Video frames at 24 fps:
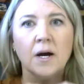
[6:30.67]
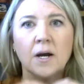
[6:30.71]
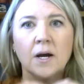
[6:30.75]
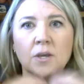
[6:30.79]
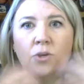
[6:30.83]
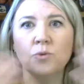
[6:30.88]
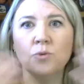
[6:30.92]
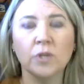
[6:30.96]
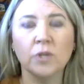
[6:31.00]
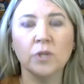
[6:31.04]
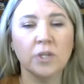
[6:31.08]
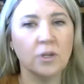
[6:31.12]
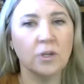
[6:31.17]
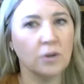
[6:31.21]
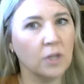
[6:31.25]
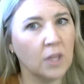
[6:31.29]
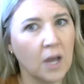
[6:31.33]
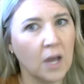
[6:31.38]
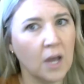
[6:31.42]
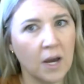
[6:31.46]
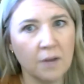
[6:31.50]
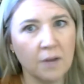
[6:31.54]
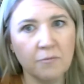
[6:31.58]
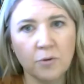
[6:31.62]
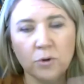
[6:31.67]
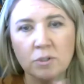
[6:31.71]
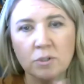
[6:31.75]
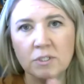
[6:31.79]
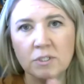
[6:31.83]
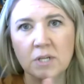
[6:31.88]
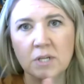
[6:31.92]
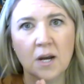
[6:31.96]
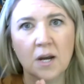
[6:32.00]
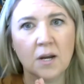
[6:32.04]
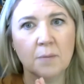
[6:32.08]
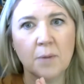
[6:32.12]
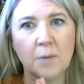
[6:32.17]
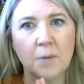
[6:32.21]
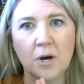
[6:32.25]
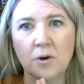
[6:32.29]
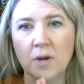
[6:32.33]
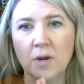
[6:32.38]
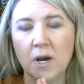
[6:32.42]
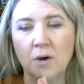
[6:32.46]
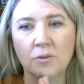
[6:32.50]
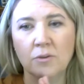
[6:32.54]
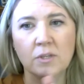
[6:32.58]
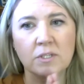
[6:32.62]
You will hear a lot of folks talk about
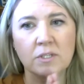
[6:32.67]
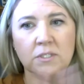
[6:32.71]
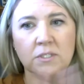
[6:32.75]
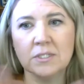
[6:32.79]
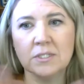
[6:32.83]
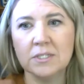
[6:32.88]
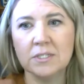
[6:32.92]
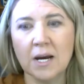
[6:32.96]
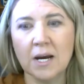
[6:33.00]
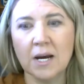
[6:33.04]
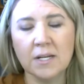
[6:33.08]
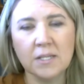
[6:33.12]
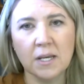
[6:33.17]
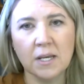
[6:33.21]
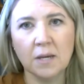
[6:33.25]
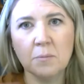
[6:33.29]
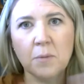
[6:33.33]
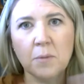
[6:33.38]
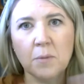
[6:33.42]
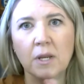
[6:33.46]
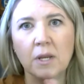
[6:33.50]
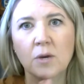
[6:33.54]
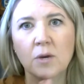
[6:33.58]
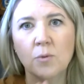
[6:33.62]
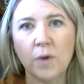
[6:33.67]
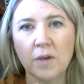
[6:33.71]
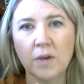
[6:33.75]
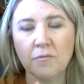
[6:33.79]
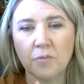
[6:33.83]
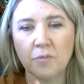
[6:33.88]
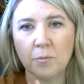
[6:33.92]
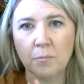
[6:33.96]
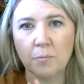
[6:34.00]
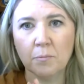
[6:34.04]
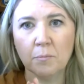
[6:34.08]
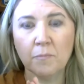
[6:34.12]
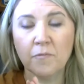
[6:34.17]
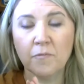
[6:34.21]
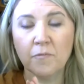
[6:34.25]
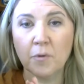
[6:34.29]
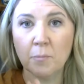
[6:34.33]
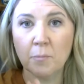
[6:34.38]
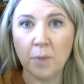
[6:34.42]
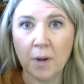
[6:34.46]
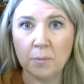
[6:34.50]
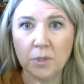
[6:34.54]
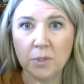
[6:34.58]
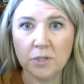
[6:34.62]
how this does not take money away from
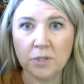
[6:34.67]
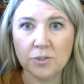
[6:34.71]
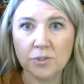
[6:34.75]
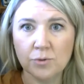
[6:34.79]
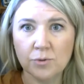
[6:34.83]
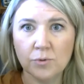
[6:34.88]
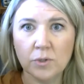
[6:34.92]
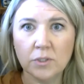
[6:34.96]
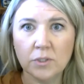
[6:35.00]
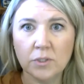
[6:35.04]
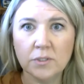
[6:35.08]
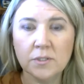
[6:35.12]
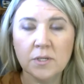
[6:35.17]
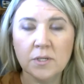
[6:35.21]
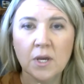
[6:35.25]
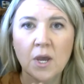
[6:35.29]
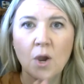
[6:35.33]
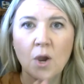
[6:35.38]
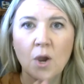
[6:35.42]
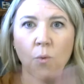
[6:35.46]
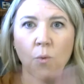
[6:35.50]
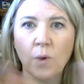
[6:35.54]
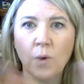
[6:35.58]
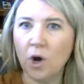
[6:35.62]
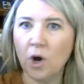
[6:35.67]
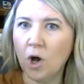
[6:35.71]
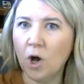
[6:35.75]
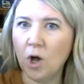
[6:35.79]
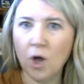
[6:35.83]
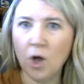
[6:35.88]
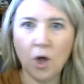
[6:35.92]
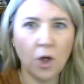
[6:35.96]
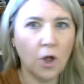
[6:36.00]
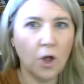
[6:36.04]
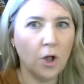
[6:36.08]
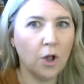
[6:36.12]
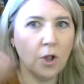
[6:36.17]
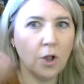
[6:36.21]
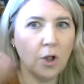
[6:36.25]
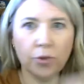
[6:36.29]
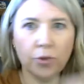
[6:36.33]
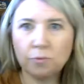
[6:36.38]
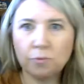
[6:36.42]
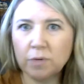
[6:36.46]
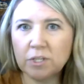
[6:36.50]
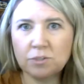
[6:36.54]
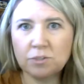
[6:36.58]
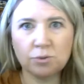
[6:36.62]
public schools. When all the
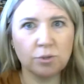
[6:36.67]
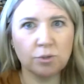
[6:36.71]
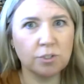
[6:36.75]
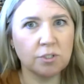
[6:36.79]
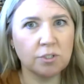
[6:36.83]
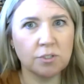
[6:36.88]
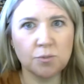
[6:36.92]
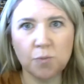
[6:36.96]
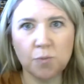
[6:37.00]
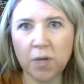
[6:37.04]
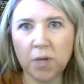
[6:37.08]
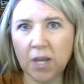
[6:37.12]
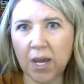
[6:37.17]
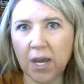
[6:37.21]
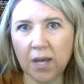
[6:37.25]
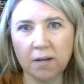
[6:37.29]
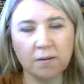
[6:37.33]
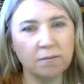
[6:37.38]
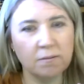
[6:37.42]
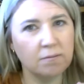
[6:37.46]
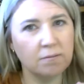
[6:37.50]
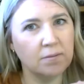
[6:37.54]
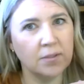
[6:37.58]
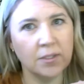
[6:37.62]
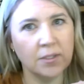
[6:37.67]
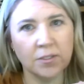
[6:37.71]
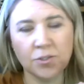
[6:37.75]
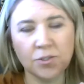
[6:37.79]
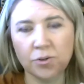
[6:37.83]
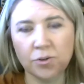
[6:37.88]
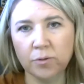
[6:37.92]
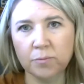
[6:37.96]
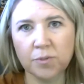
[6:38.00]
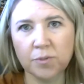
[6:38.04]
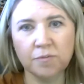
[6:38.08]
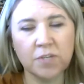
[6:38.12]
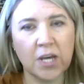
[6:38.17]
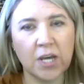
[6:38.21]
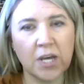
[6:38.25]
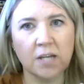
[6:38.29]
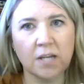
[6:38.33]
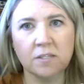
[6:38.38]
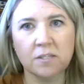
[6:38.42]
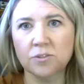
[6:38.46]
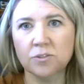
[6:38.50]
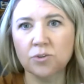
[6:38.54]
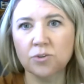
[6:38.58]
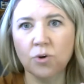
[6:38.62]
resources we get in terms of
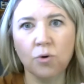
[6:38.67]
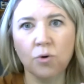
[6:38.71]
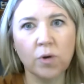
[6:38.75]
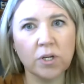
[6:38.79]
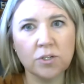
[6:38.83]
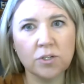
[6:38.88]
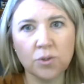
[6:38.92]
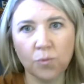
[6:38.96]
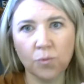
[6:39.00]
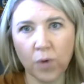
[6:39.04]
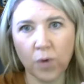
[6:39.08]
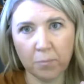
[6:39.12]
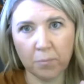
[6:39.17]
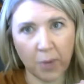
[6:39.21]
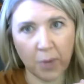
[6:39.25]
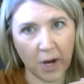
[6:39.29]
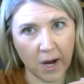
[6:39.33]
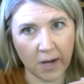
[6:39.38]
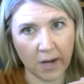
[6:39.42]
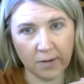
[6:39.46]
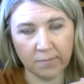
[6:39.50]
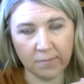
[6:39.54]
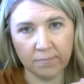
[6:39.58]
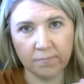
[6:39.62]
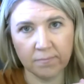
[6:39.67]
taxes go into one pot,